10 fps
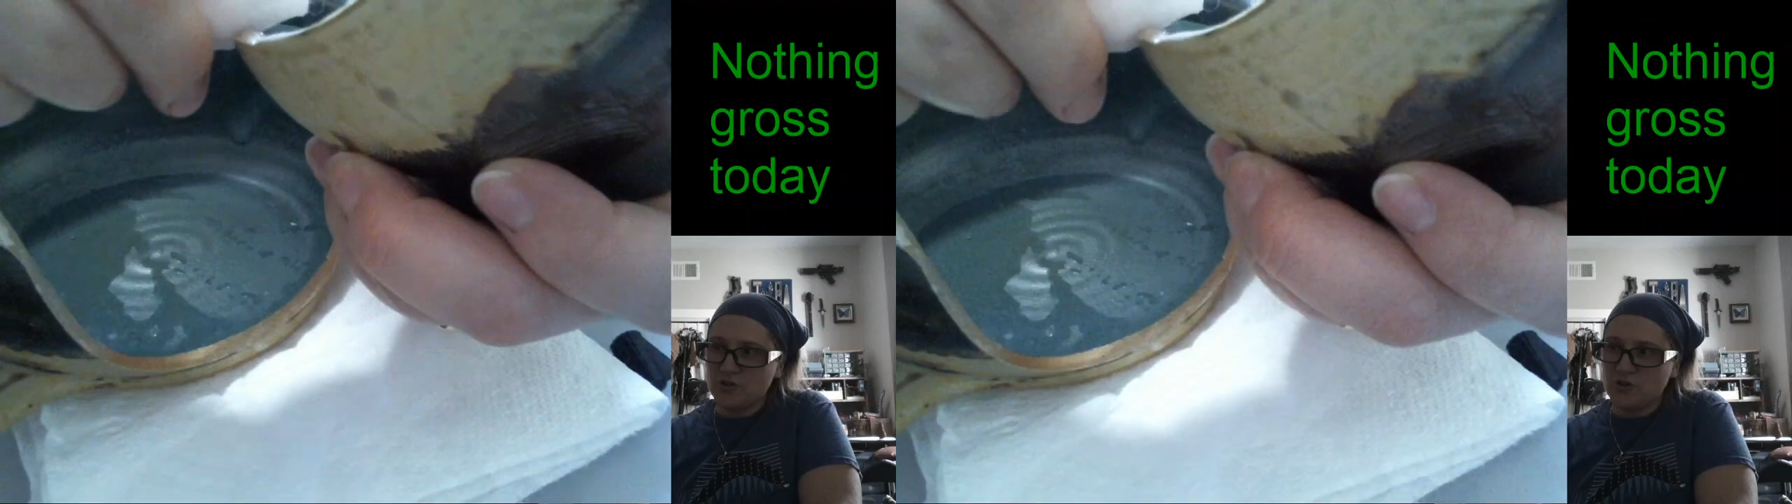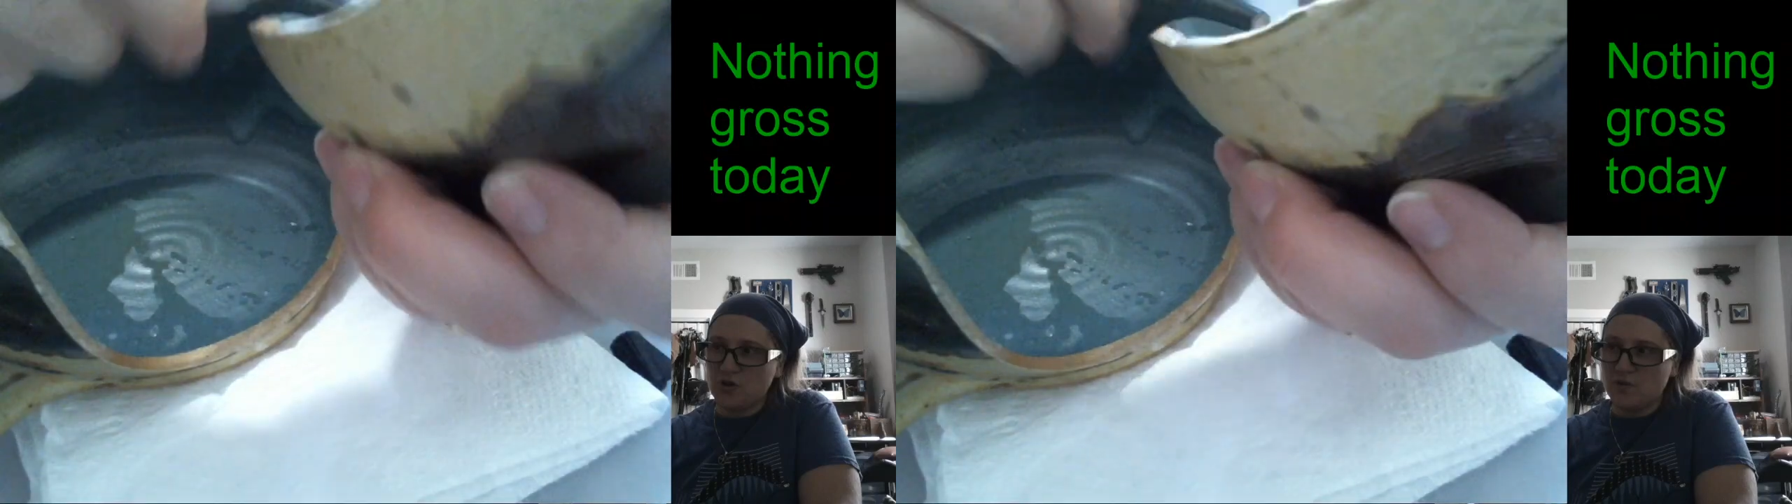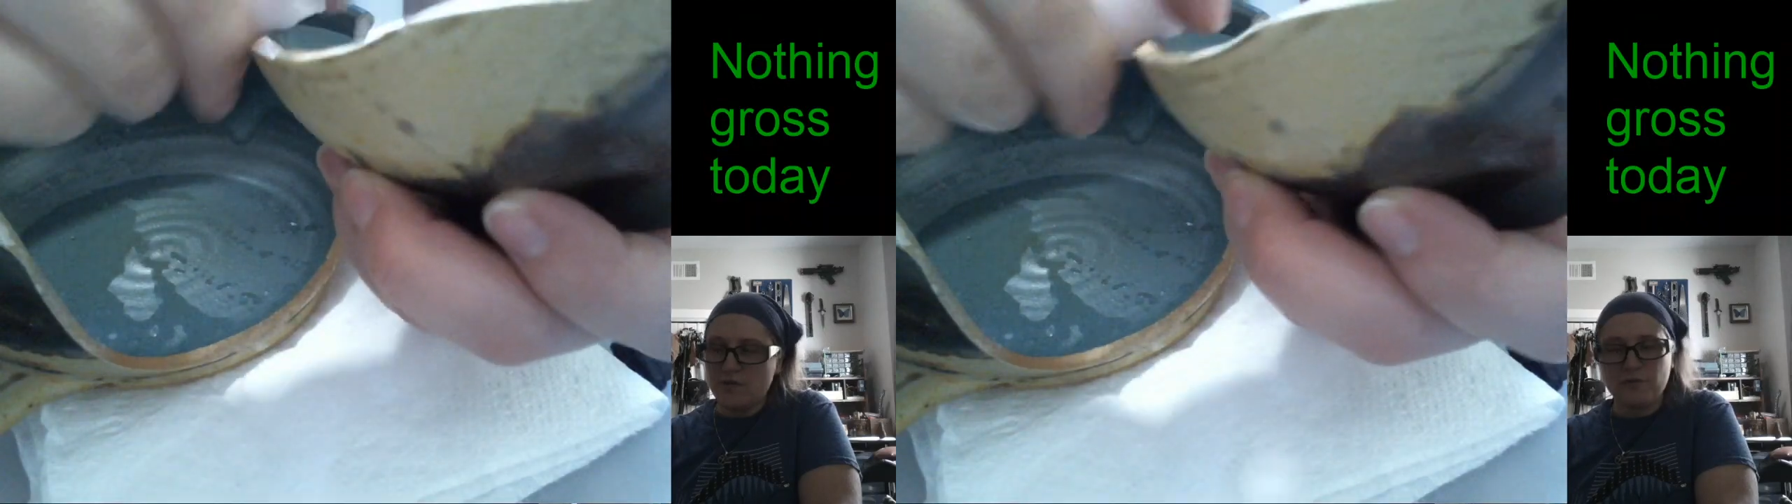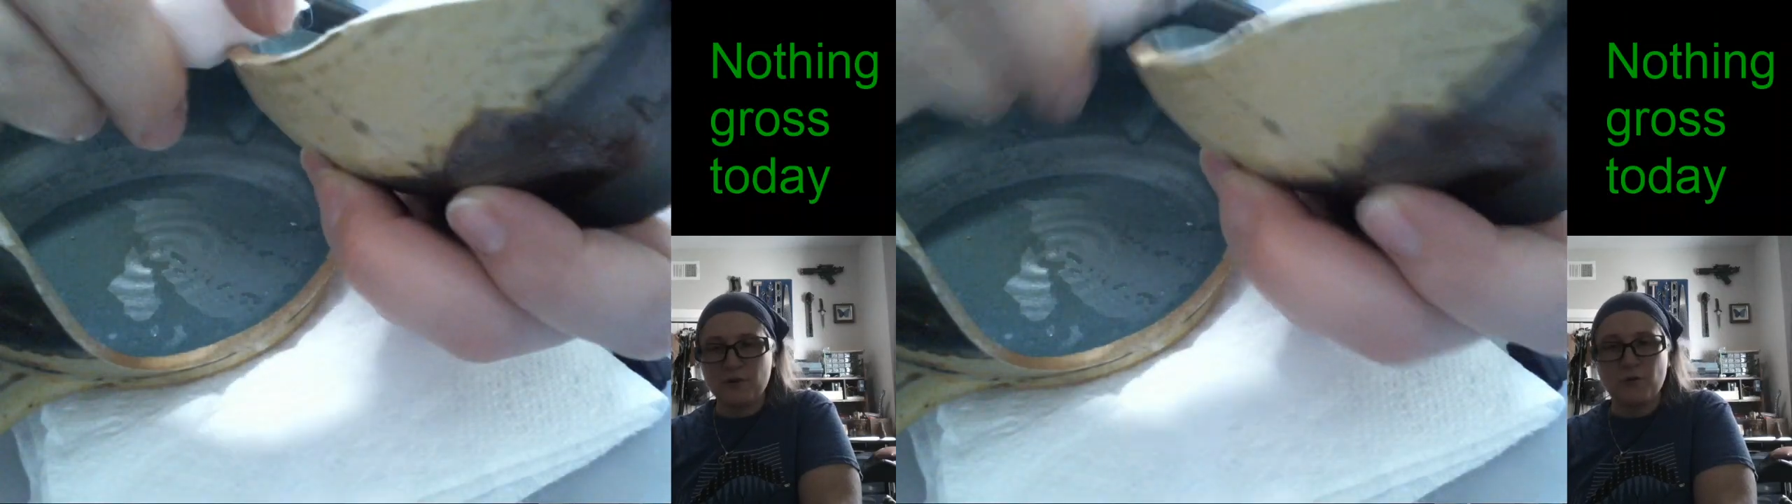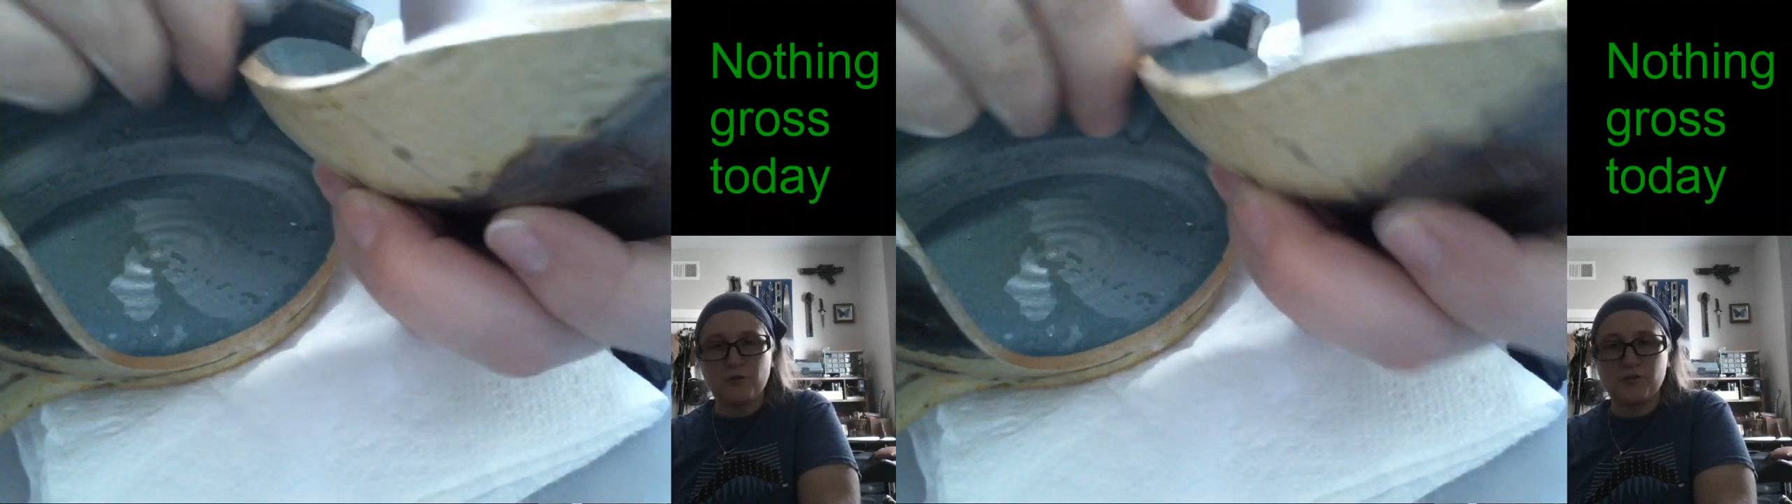
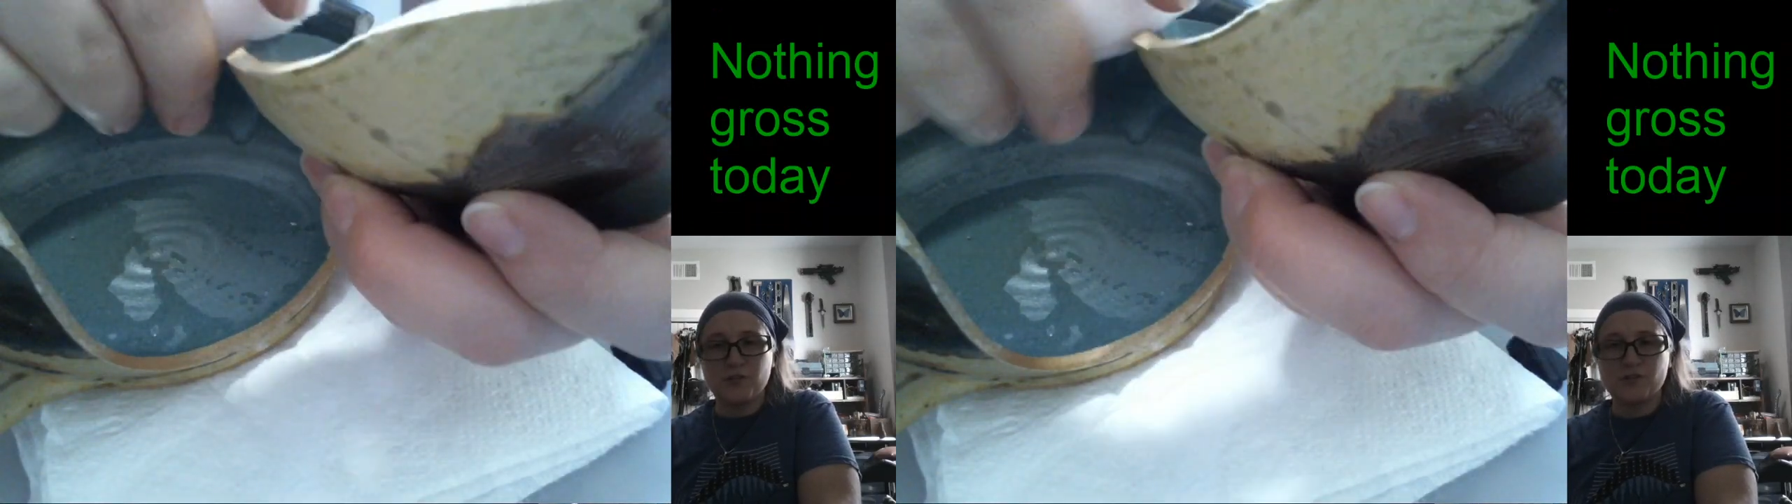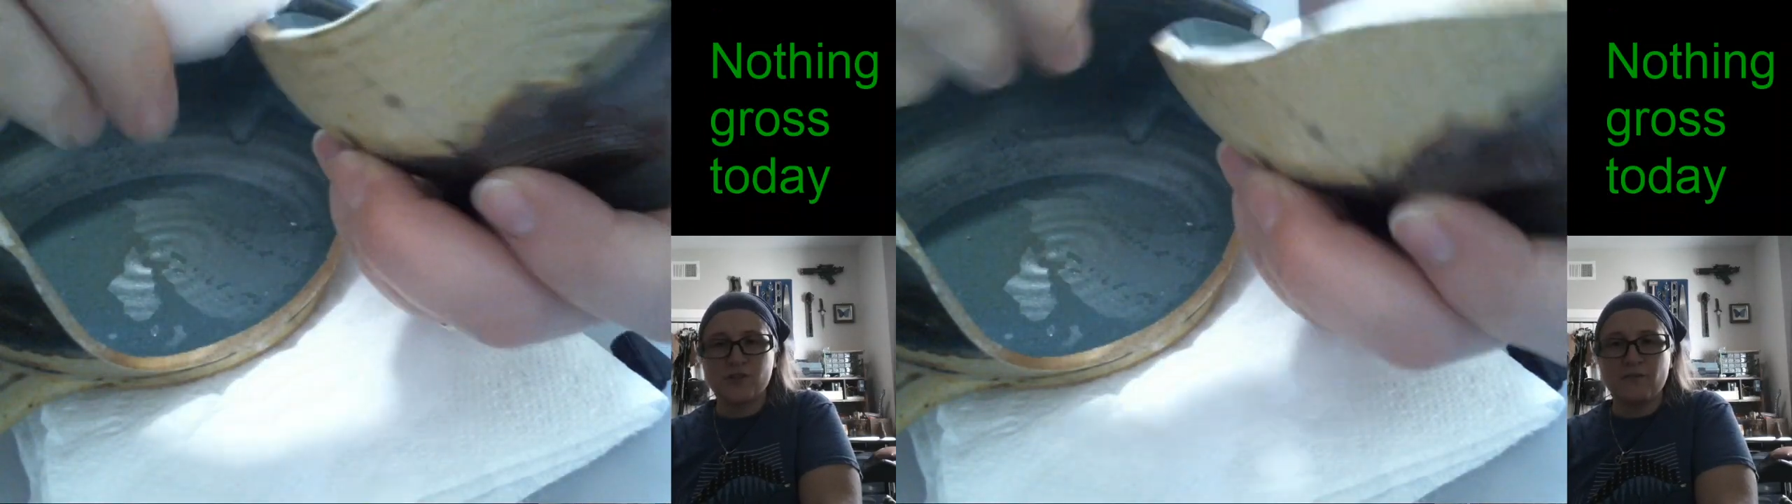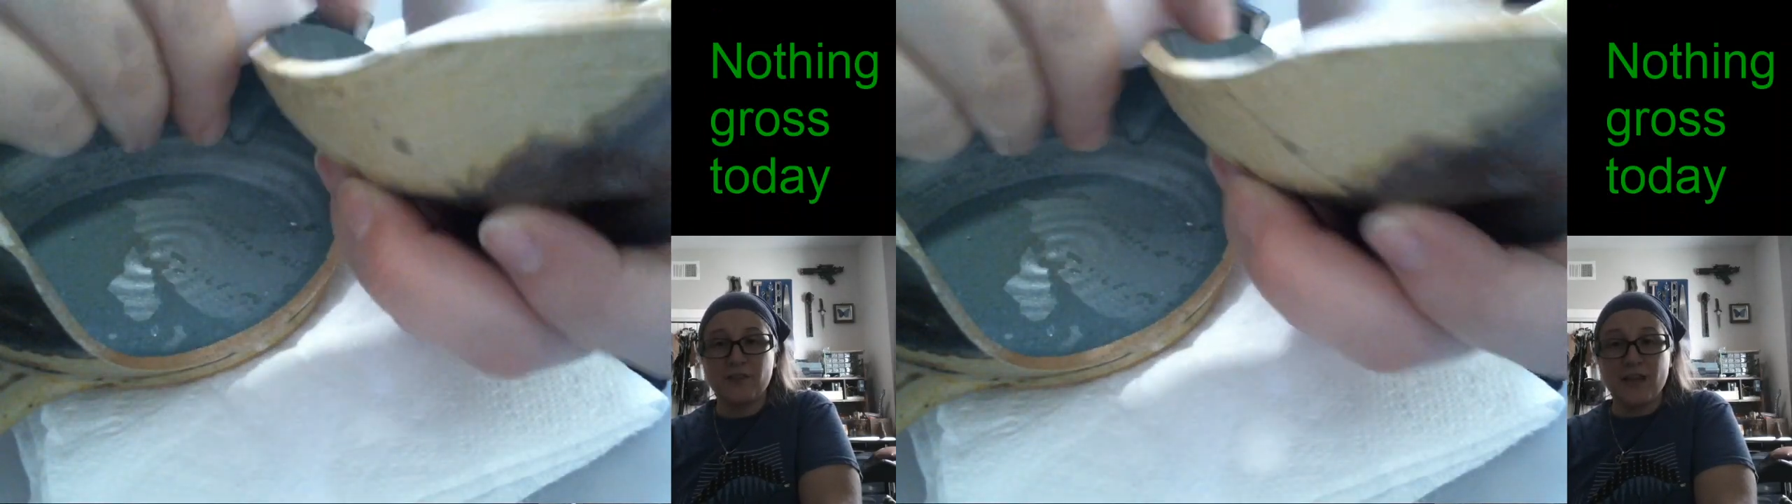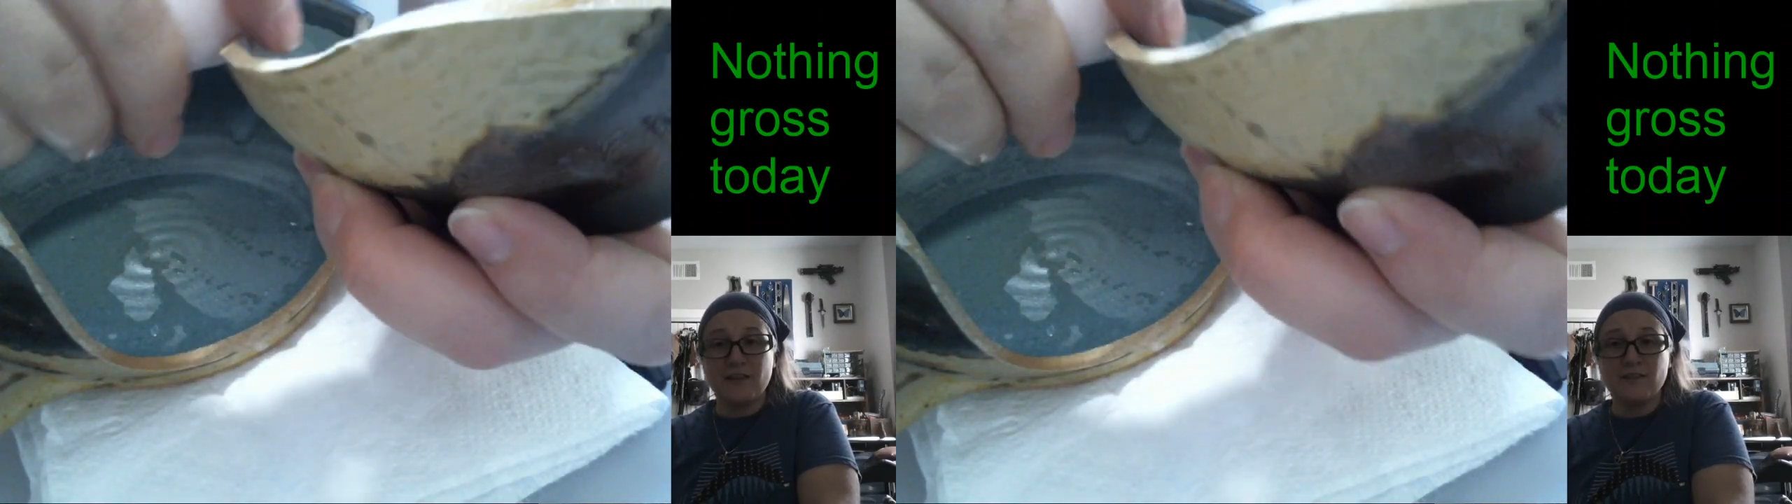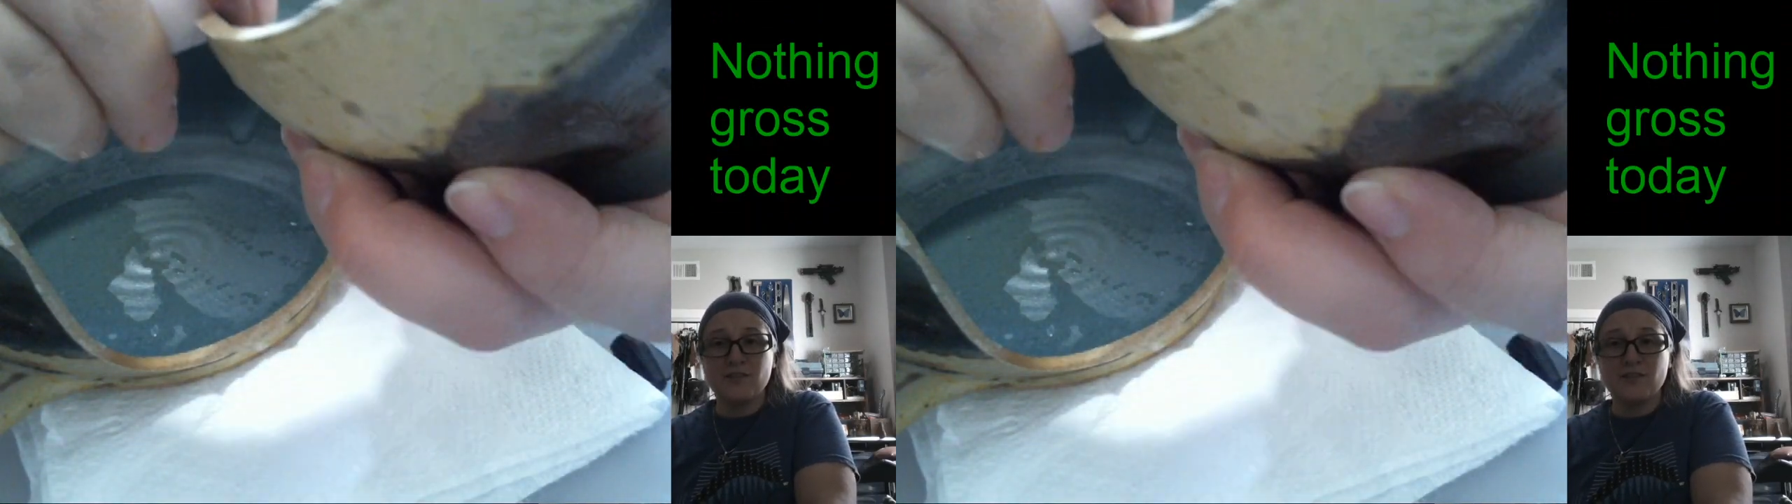3/4 inches off the end,